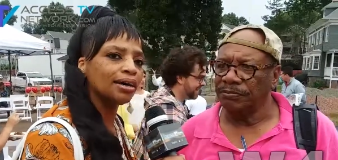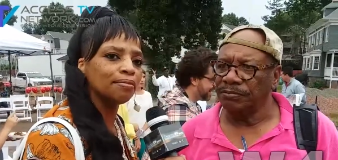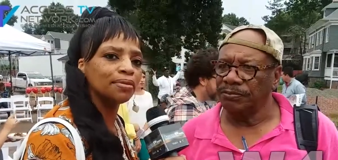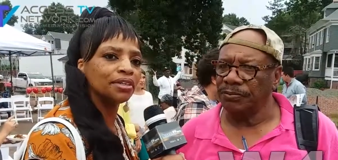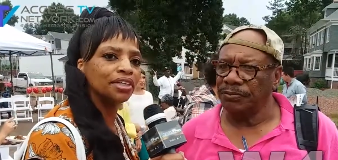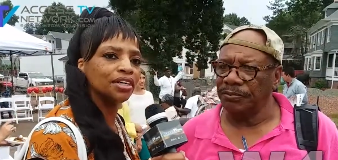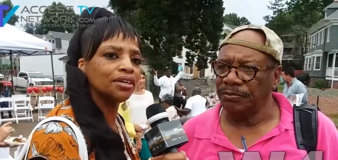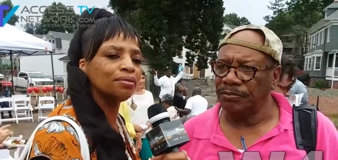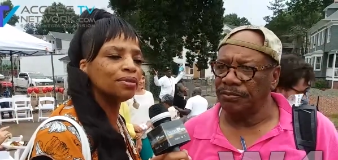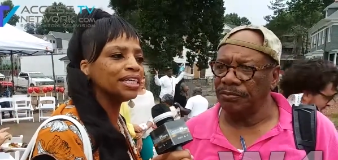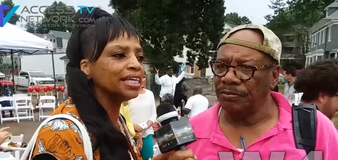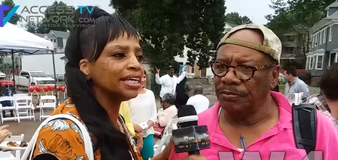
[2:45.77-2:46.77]
Speaker 1: You know,
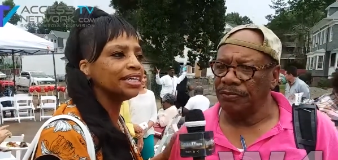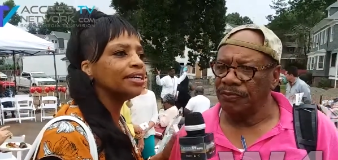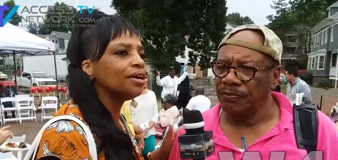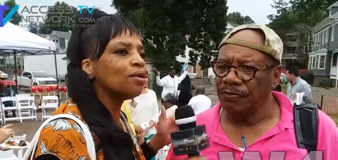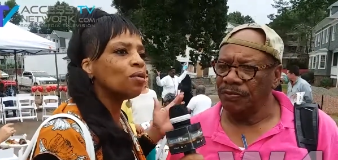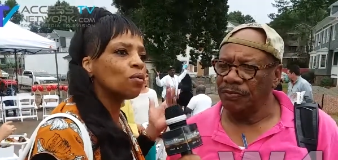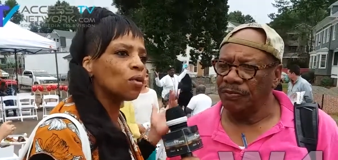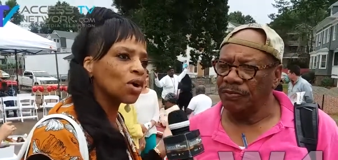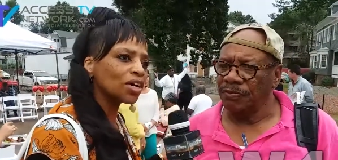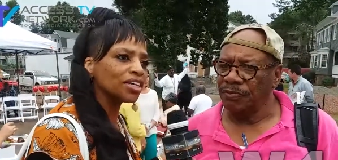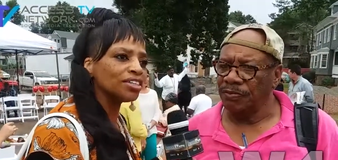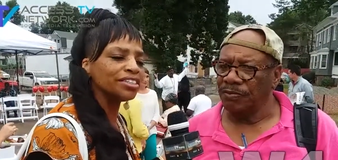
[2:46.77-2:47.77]
we need
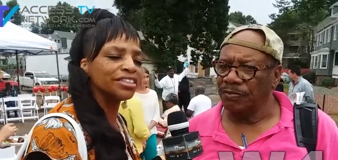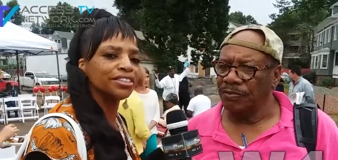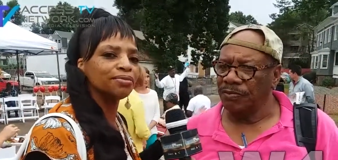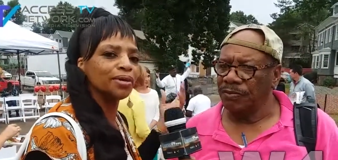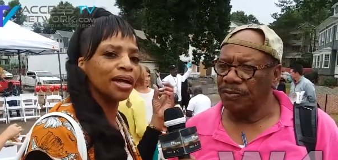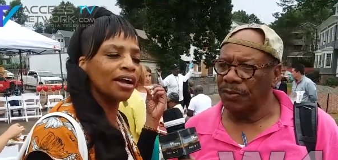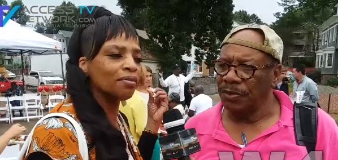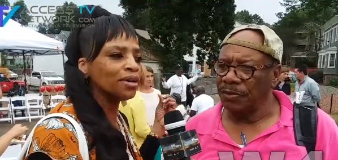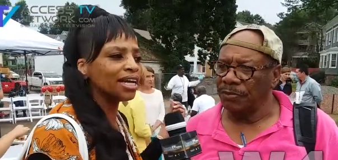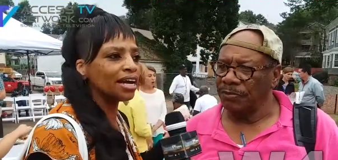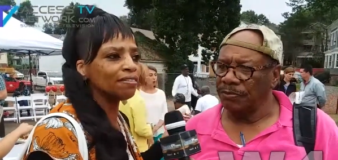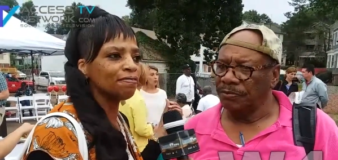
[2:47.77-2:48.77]
workers. Uh, we
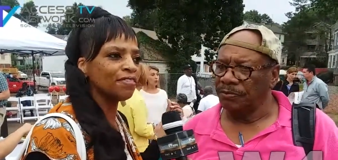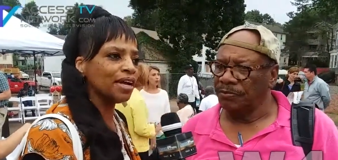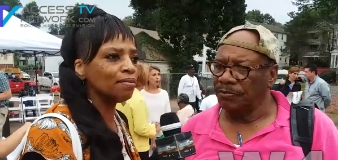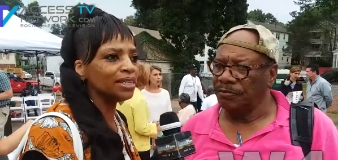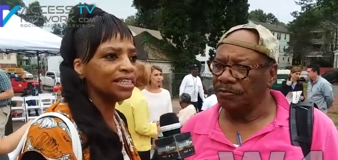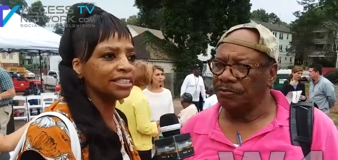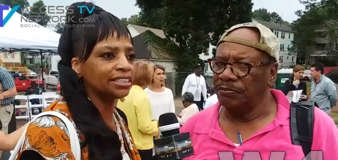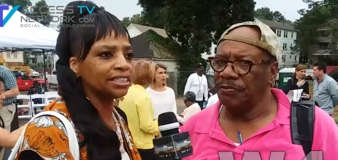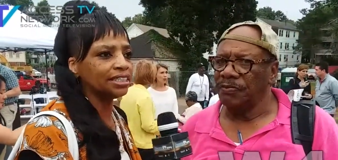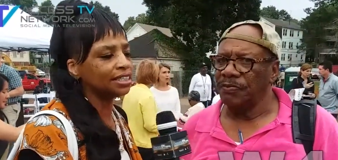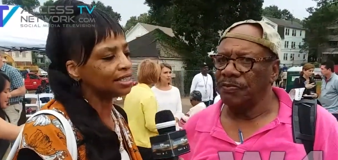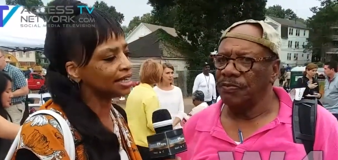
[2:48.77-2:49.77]
got families to
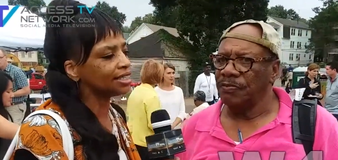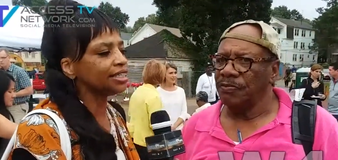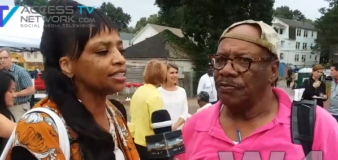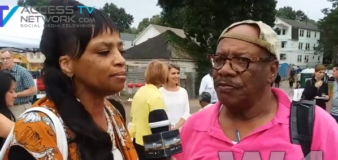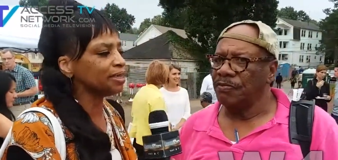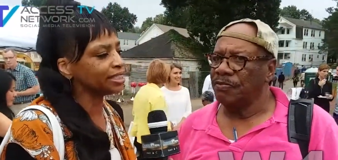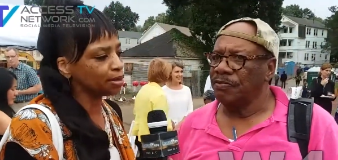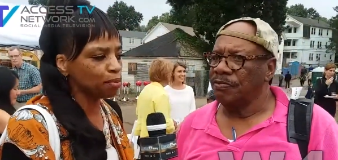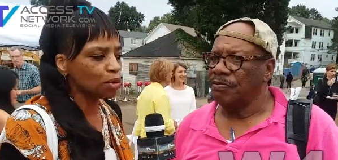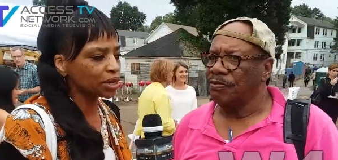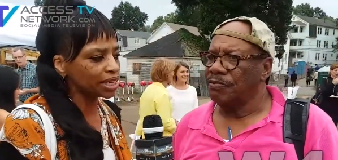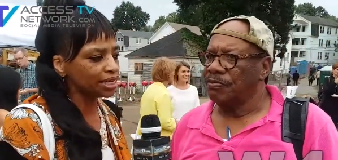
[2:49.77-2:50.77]
need that need to be
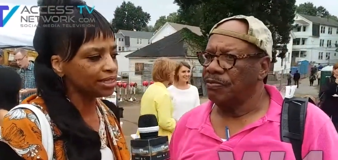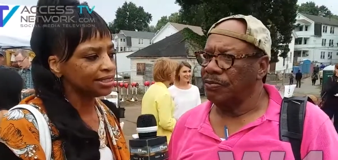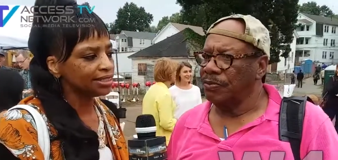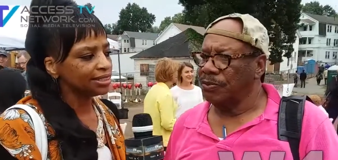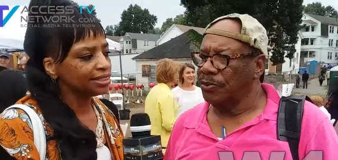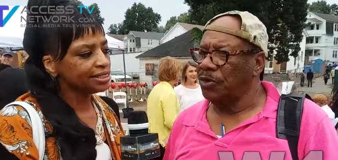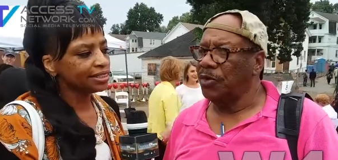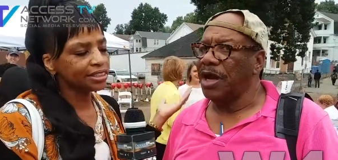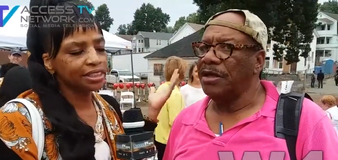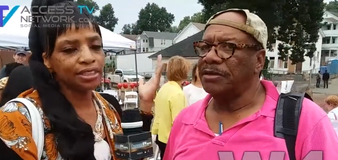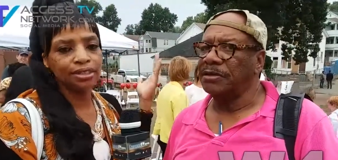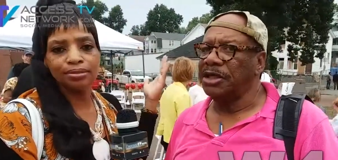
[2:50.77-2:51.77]
supported. You're
Speaker 2: right.
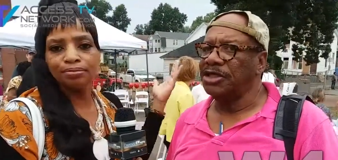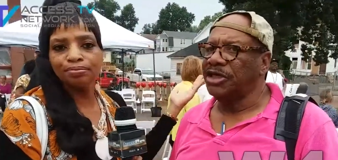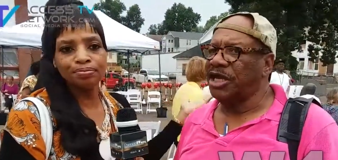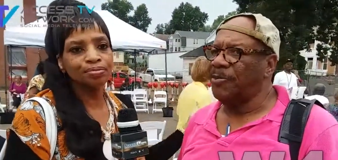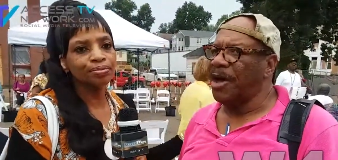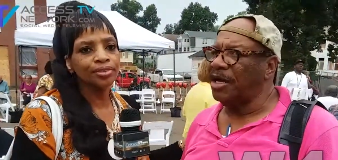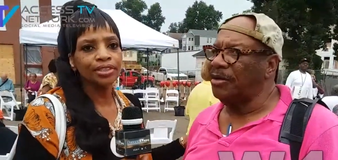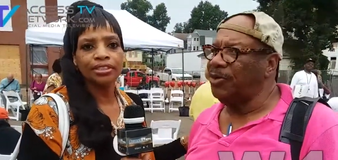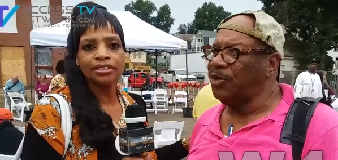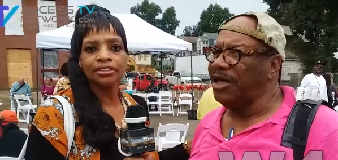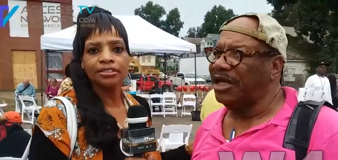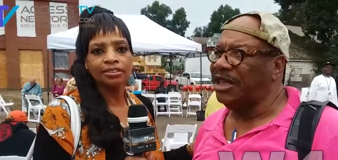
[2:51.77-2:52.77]
So let's keep our
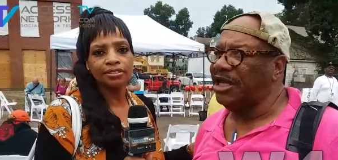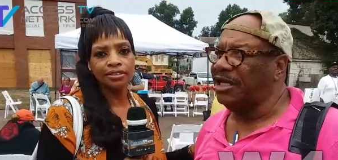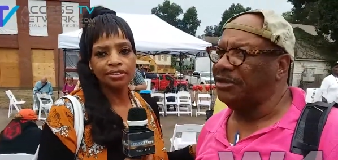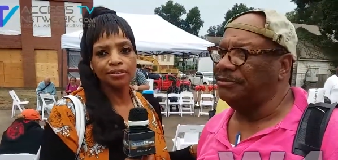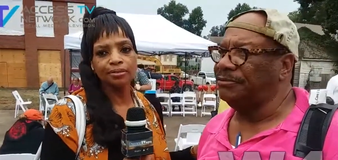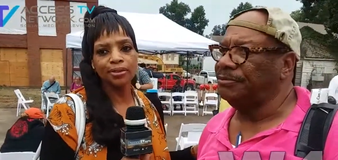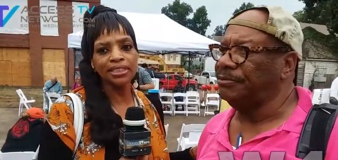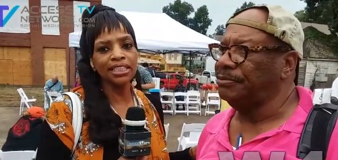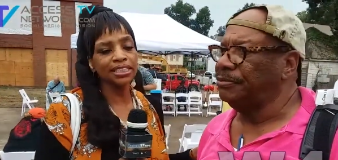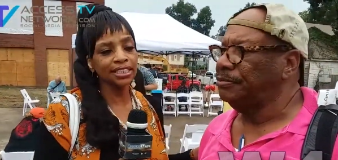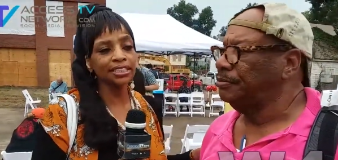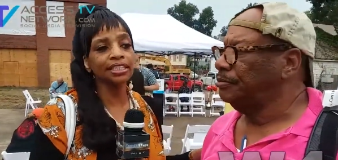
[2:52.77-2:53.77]
community clean.
Speaker 1: We just
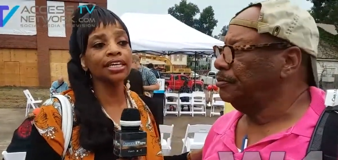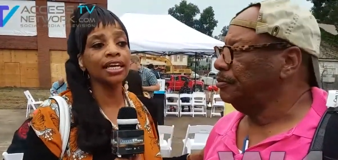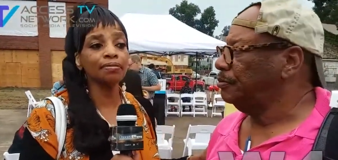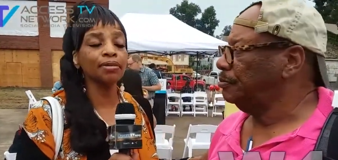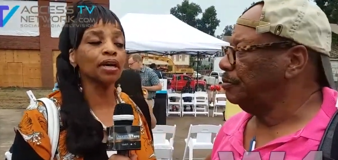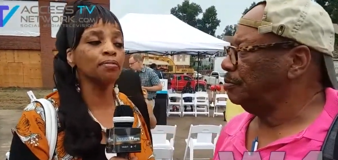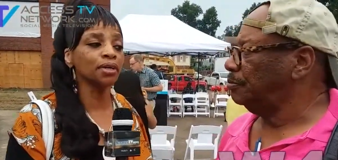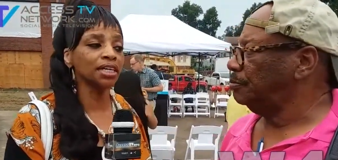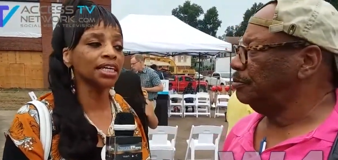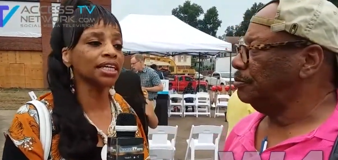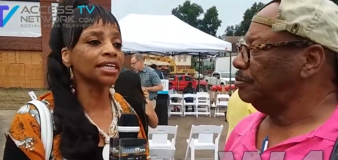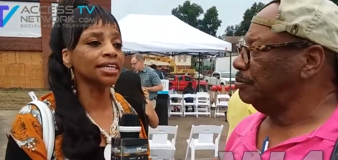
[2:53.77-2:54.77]
need to keep the
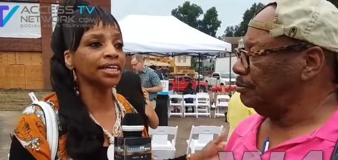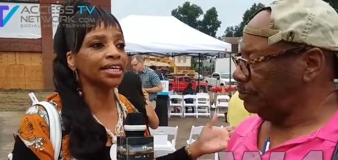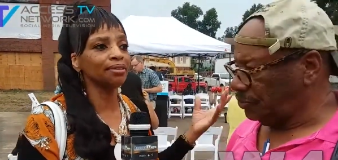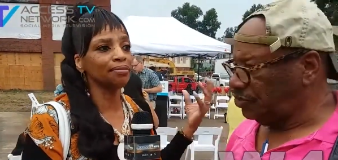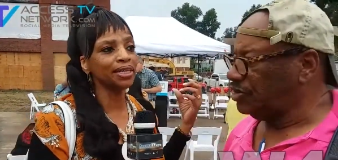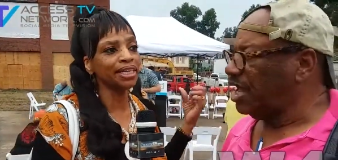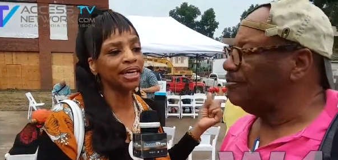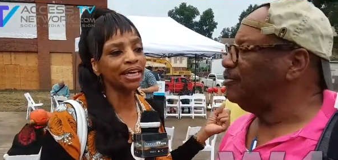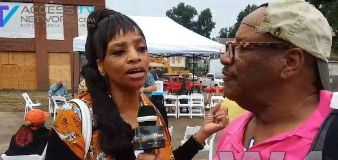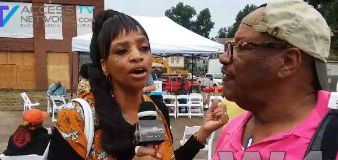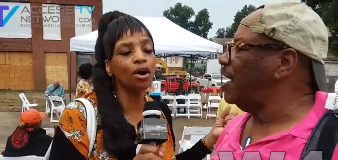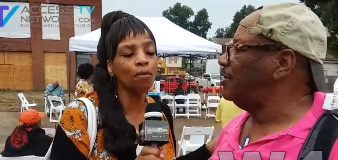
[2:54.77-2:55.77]
community clean. we need
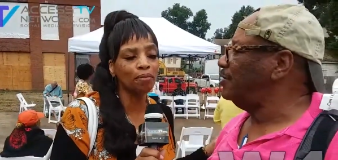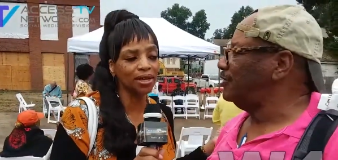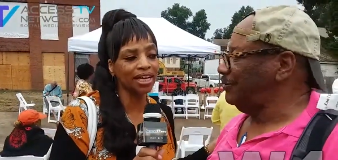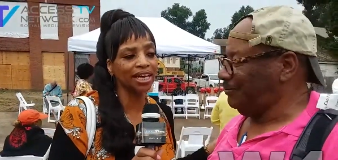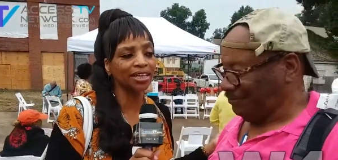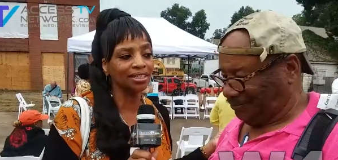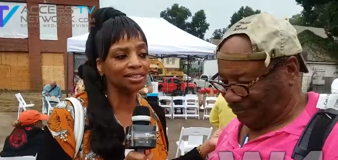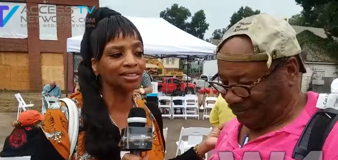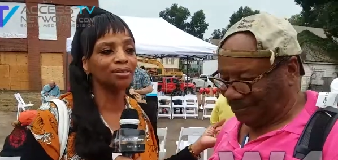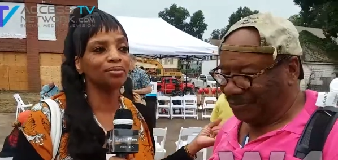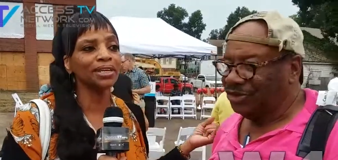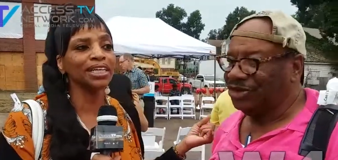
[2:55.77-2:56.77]
hope violence.
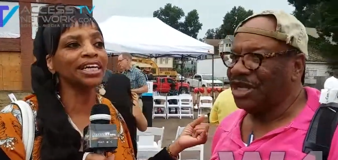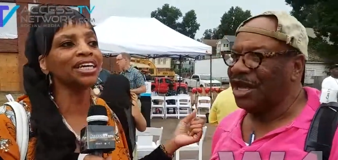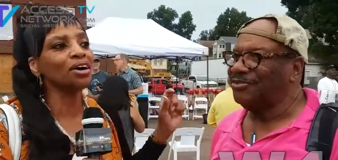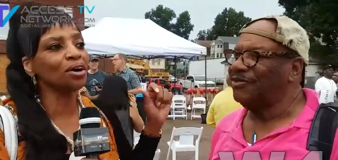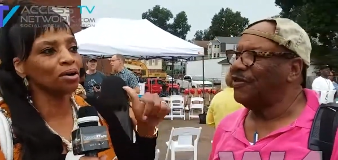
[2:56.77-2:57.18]
again. We need hope.